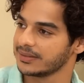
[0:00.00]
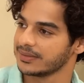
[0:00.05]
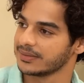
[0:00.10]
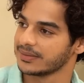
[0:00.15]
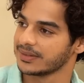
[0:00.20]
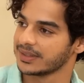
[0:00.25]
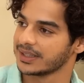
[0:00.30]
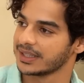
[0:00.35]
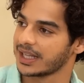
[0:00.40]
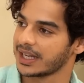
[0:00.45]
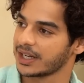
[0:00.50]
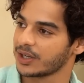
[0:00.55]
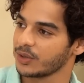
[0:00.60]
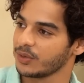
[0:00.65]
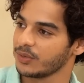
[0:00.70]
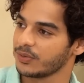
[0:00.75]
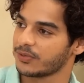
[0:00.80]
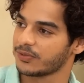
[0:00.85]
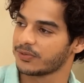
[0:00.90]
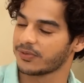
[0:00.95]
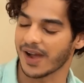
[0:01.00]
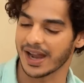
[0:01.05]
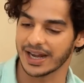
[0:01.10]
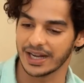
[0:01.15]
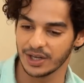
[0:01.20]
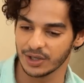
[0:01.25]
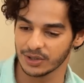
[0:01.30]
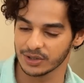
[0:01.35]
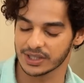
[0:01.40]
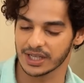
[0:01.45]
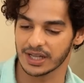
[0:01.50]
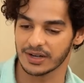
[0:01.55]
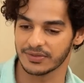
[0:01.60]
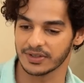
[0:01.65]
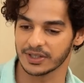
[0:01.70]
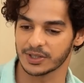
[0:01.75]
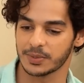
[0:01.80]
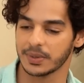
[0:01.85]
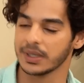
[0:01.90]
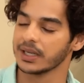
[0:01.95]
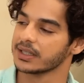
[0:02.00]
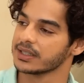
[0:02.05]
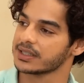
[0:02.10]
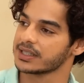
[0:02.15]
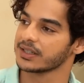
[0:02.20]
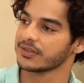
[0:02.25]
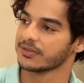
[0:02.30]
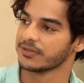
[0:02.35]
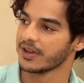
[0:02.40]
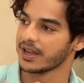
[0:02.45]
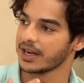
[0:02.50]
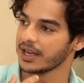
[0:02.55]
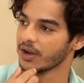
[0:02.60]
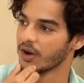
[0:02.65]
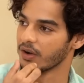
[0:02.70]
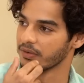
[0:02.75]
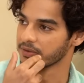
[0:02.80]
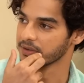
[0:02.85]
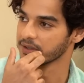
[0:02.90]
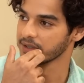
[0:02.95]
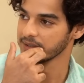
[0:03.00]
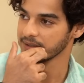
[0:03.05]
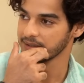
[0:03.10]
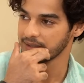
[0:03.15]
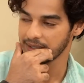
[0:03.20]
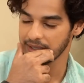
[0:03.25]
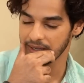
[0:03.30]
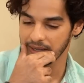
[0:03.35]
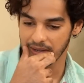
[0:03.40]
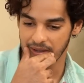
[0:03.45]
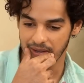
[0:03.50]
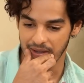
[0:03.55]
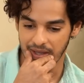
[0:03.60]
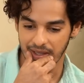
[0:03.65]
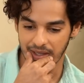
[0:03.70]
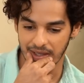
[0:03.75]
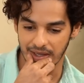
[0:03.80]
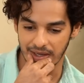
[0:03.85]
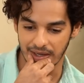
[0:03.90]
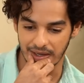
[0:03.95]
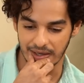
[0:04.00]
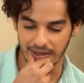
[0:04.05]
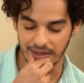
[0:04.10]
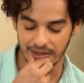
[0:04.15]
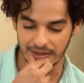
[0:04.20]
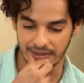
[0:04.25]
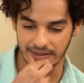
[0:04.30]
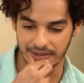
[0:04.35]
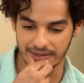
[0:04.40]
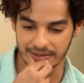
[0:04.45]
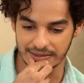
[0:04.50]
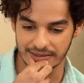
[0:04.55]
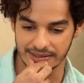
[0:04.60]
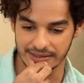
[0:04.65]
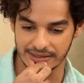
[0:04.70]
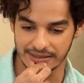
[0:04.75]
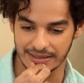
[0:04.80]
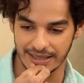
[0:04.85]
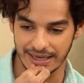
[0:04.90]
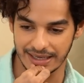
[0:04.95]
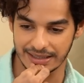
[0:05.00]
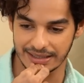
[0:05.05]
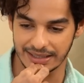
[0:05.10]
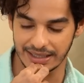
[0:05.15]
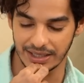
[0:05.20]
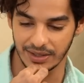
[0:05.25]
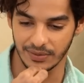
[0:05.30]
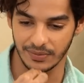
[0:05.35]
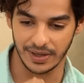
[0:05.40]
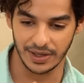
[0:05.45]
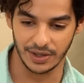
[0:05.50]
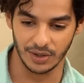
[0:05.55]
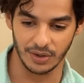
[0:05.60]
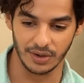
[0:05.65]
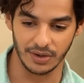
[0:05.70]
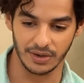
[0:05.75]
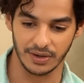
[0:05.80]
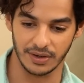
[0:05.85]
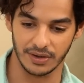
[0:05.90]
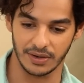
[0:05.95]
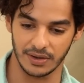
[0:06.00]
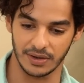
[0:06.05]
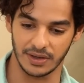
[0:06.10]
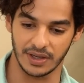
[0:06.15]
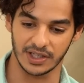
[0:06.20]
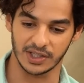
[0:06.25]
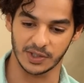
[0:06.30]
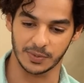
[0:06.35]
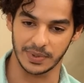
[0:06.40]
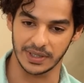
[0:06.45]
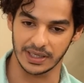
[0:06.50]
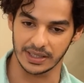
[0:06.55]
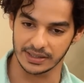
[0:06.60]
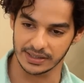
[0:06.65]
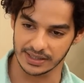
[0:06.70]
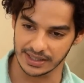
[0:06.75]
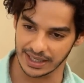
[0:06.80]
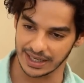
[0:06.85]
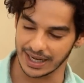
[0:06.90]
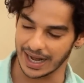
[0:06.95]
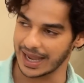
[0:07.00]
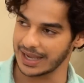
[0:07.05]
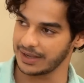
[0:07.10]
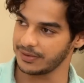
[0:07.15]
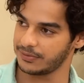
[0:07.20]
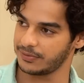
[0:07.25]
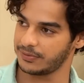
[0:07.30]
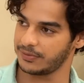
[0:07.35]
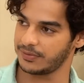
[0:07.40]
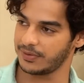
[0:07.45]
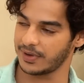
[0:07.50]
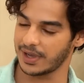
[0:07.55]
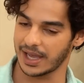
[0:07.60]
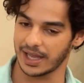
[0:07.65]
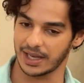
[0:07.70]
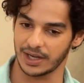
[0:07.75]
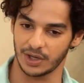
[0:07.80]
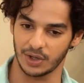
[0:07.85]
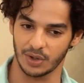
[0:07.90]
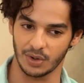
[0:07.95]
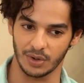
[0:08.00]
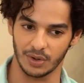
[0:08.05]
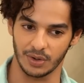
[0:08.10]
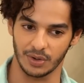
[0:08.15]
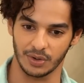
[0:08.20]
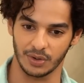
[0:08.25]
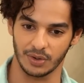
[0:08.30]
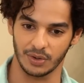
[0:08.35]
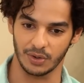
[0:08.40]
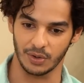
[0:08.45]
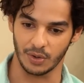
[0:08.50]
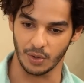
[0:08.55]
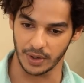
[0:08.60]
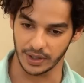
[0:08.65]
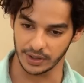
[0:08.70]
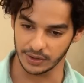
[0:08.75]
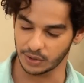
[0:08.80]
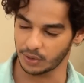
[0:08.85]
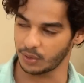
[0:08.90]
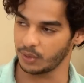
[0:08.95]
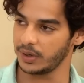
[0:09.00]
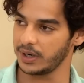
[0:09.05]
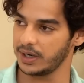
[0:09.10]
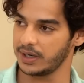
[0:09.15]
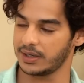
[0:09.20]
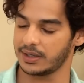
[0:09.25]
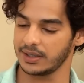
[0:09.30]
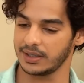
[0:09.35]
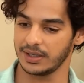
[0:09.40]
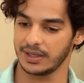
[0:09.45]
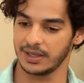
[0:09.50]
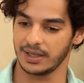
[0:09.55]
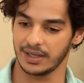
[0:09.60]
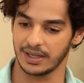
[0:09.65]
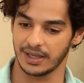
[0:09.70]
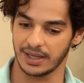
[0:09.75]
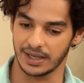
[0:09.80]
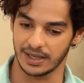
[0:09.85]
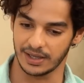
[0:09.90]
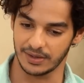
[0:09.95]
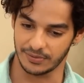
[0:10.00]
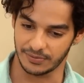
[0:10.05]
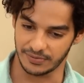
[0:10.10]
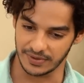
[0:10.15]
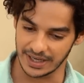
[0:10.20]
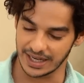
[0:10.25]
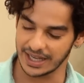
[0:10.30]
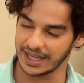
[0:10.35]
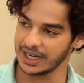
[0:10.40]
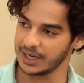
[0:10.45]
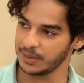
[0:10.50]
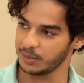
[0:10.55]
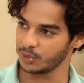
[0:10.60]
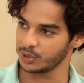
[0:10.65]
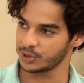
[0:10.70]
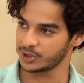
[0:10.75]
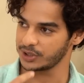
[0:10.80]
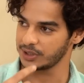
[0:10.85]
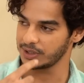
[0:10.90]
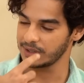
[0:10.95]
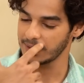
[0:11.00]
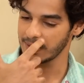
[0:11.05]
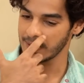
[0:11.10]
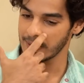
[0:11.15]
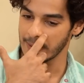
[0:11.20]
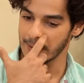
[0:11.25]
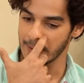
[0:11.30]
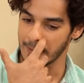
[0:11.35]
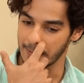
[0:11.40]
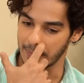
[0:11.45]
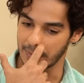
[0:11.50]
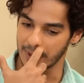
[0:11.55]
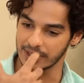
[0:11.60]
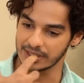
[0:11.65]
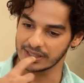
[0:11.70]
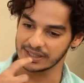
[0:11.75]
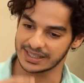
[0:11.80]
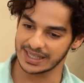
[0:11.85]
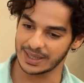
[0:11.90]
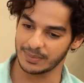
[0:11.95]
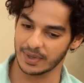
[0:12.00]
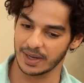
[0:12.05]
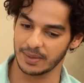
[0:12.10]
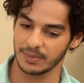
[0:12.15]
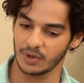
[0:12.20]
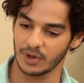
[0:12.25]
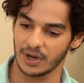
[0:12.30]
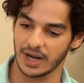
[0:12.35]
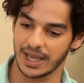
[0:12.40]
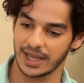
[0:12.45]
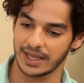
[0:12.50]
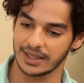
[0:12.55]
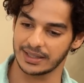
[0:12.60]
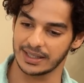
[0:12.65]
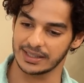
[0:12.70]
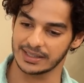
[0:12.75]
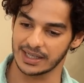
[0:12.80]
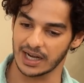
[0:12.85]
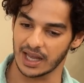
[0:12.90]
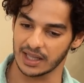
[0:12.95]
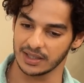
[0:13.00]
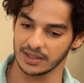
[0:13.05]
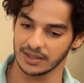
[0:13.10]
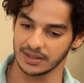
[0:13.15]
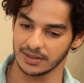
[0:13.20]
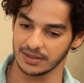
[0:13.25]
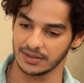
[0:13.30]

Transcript: mm. that you find yourself experiencing very often. Uh, it's that thing where you're experiencing life and you're going through it, feeling an emotion. But at the same time, you're like, there's another